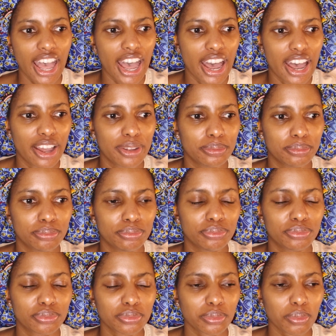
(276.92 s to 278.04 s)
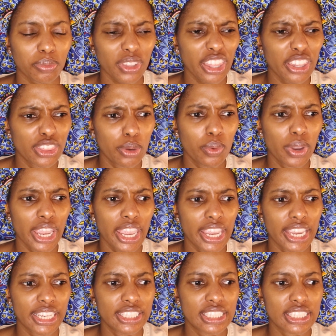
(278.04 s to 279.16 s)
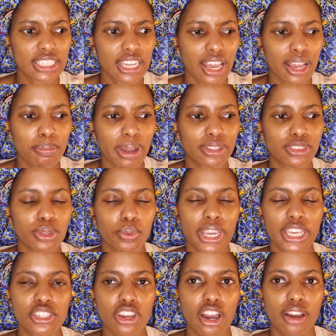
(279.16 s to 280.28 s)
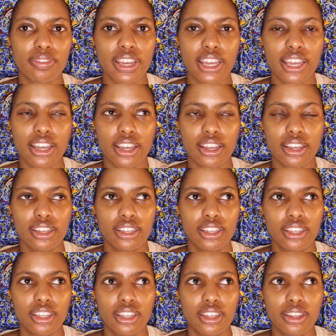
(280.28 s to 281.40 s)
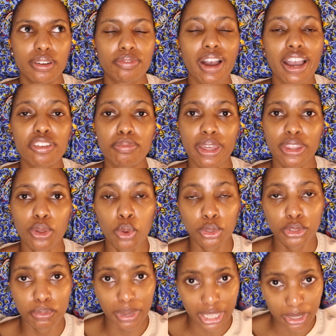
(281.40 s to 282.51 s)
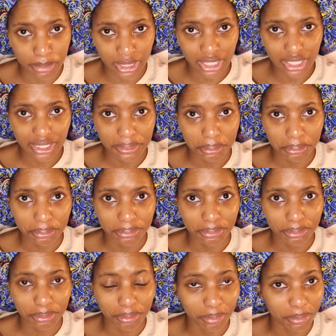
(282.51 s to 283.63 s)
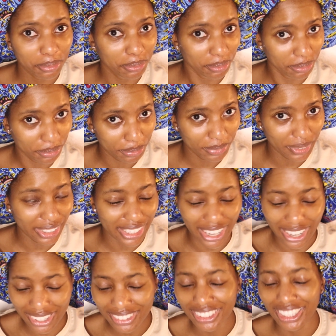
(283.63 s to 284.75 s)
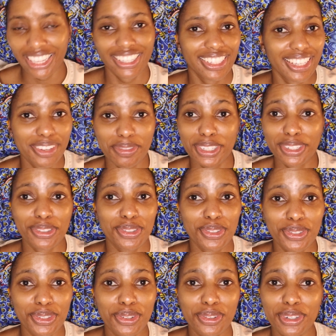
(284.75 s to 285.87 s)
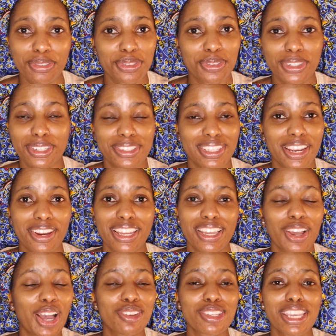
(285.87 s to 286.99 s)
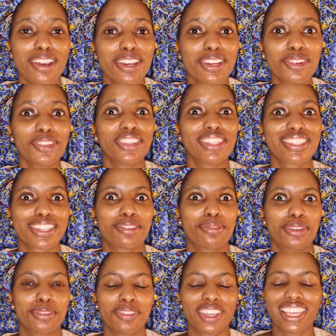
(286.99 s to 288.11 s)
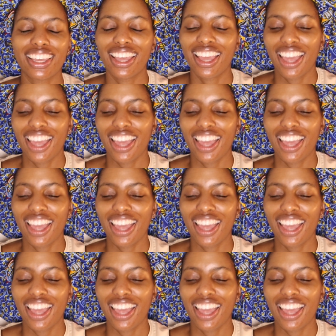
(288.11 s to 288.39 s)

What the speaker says: They weighed about the weight of a 5-month-old baby. Yeah, I mean, who would have thought I was carrying all this stuff with me?